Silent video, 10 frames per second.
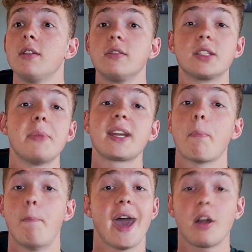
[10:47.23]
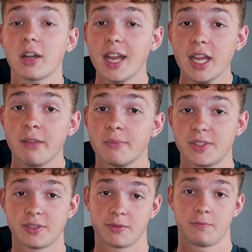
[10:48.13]
To make better
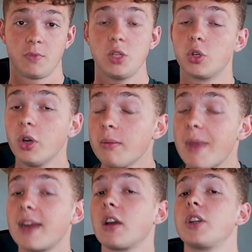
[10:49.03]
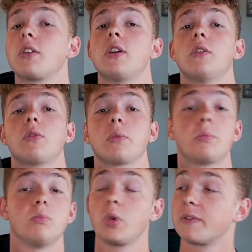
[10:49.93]
games that you couldn't make on your own or
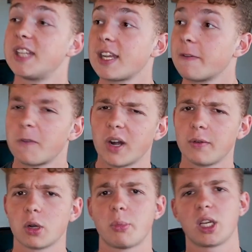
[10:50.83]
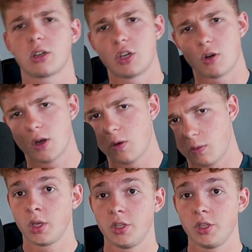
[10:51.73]
would have taken forever to make on your own.